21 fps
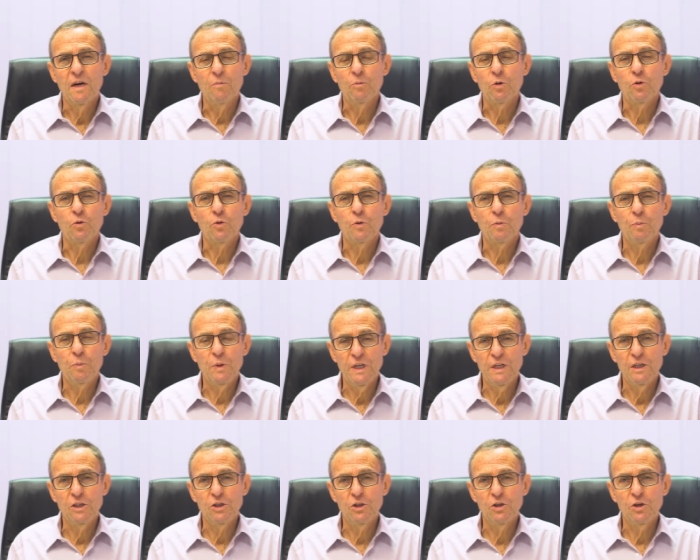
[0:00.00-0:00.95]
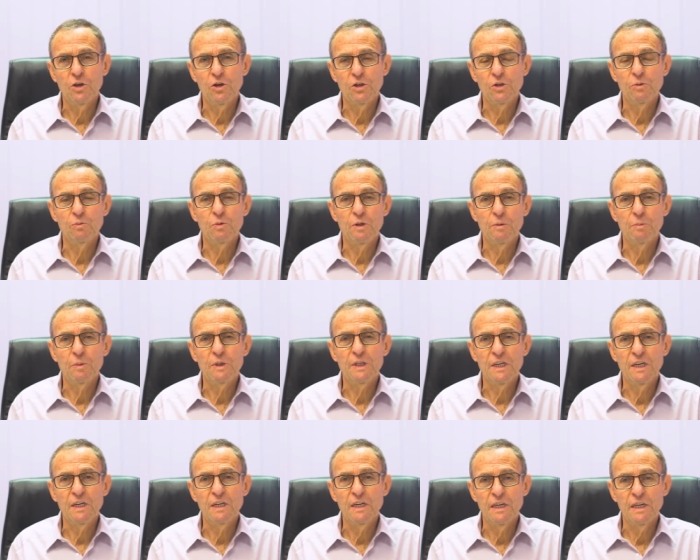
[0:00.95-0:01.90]
I'm an orthopaedic surgeon with a
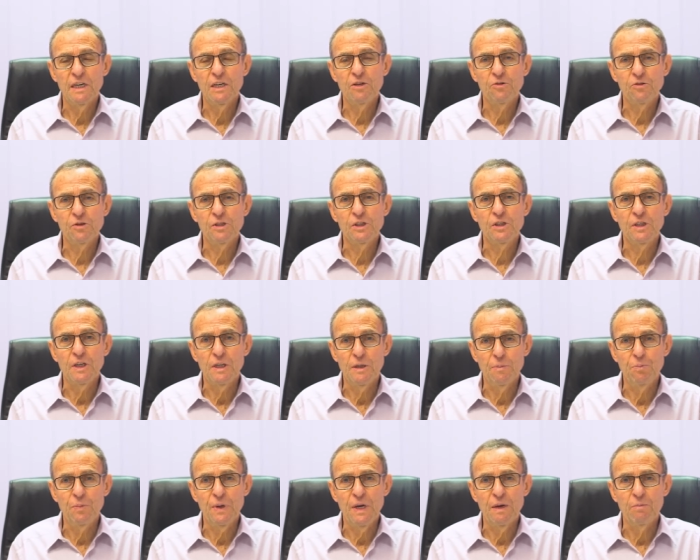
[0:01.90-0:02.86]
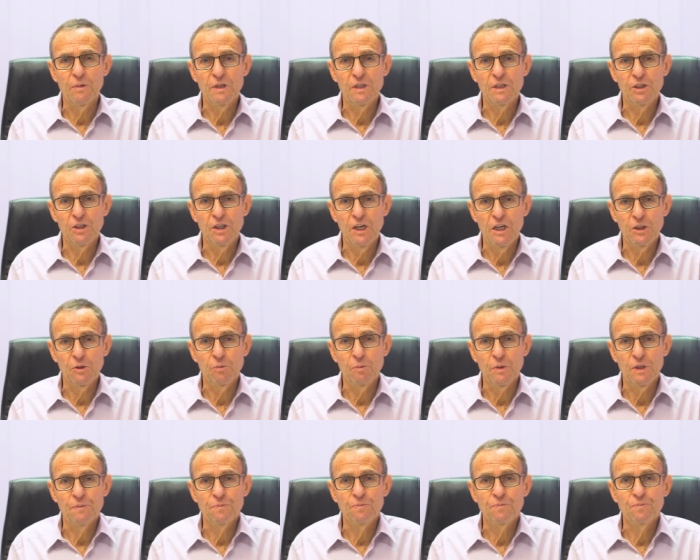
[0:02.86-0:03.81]
particular interest in impairment assessment.